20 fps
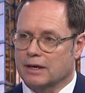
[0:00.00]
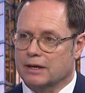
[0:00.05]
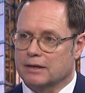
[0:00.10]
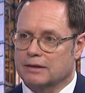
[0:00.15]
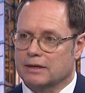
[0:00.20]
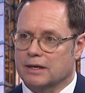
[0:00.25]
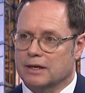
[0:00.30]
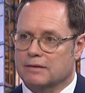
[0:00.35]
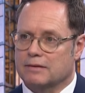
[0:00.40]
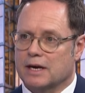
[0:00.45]

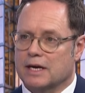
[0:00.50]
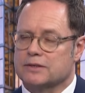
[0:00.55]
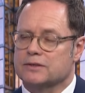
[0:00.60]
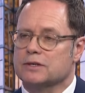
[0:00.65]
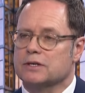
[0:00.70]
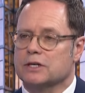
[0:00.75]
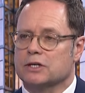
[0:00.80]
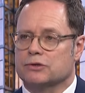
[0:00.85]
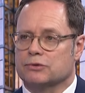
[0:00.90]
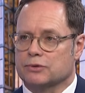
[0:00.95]
And
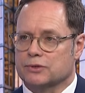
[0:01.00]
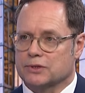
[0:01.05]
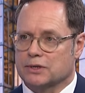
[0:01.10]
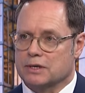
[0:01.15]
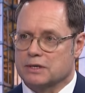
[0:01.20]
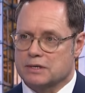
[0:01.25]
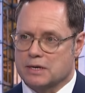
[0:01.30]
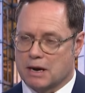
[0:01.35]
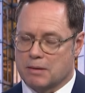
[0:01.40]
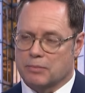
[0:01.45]
that's an
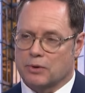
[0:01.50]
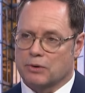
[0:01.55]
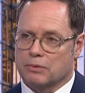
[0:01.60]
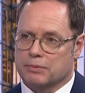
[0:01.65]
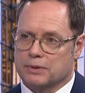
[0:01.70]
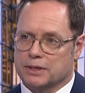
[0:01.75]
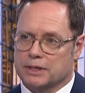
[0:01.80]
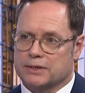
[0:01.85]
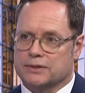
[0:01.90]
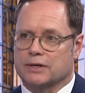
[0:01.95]
interesting
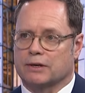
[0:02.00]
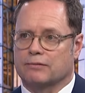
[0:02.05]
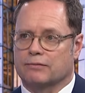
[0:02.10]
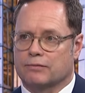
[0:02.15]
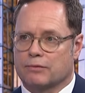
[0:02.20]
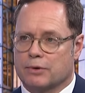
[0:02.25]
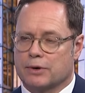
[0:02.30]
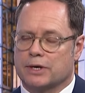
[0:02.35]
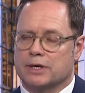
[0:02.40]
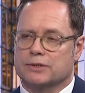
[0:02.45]
number,
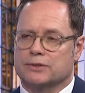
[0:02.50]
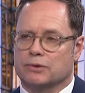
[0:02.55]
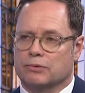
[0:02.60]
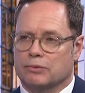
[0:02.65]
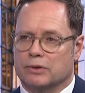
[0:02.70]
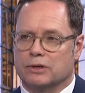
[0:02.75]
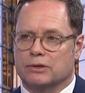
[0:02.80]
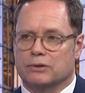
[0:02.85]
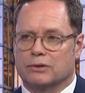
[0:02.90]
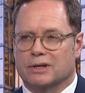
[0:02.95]
because at 4
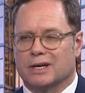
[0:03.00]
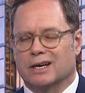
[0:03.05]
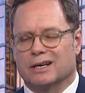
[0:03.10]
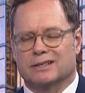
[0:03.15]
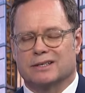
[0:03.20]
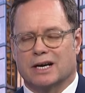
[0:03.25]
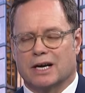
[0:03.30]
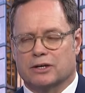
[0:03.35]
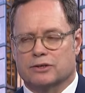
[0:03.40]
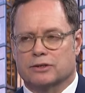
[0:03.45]
days a week, you
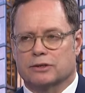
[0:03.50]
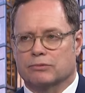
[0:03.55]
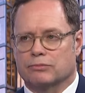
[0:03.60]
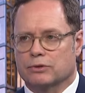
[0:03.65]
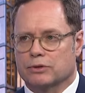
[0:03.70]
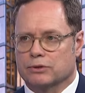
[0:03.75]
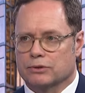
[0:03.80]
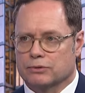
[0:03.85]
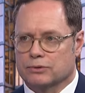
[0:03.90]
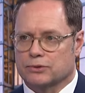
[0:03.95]
can't
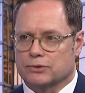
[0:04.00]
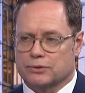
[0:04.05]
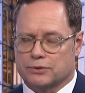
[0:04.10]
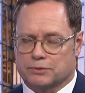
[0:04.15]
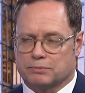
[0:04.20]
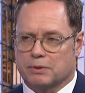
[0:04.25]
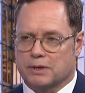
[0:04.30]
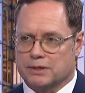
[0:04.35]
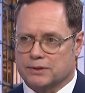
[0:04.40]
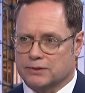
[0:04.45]
actually
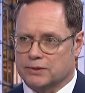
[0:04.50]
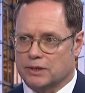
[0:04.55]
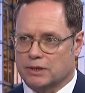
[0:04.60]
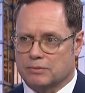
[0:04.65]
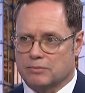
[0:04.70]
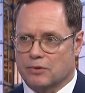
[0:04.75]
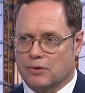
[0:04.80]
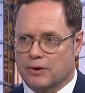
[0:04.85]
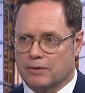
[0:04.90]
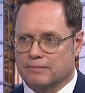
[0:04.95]
reduce your
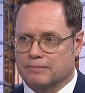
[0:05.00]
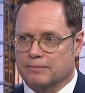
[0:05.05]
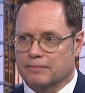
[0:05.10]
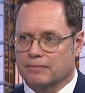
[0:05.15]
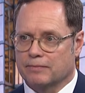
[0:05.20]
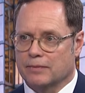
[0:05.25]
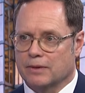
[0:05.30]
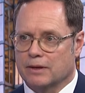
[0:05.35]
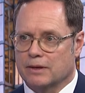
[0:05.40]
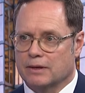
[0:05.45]
space anymore.
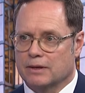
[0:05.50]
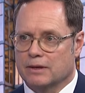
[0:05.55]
